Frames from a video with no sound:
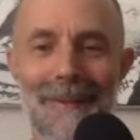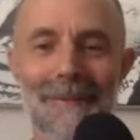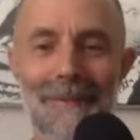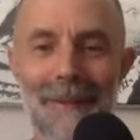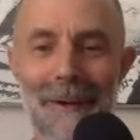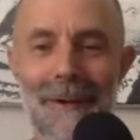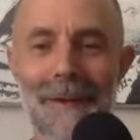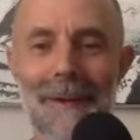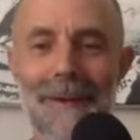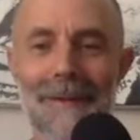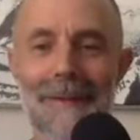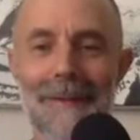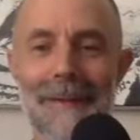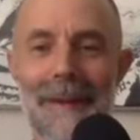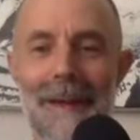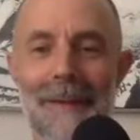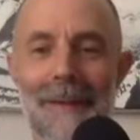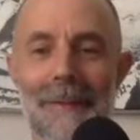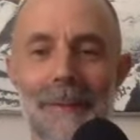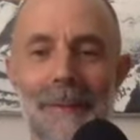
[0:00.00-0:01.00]
very nice
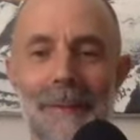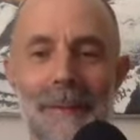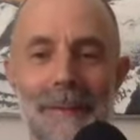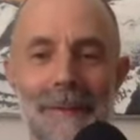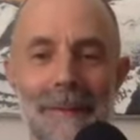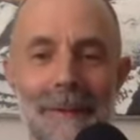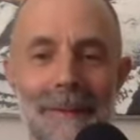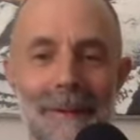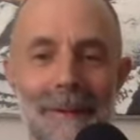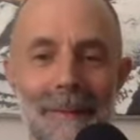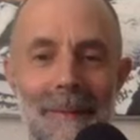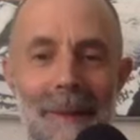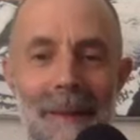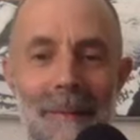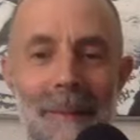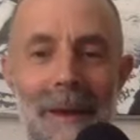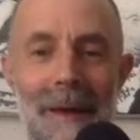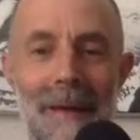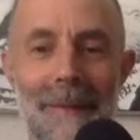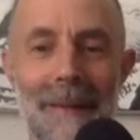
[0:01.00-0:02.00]
announcements and
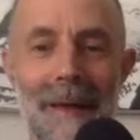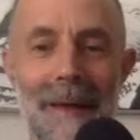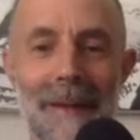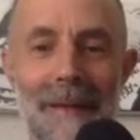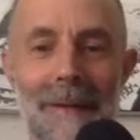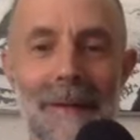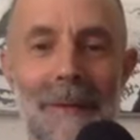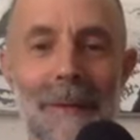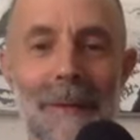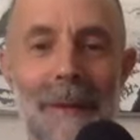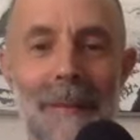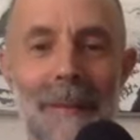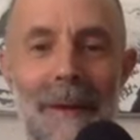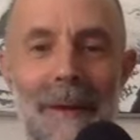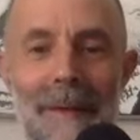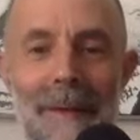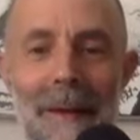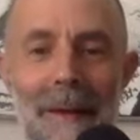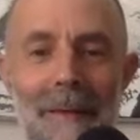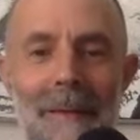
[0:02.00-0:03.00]
about that, including
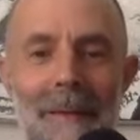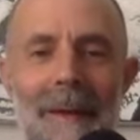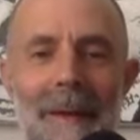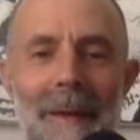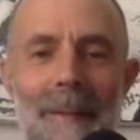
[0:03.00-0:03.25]
about that.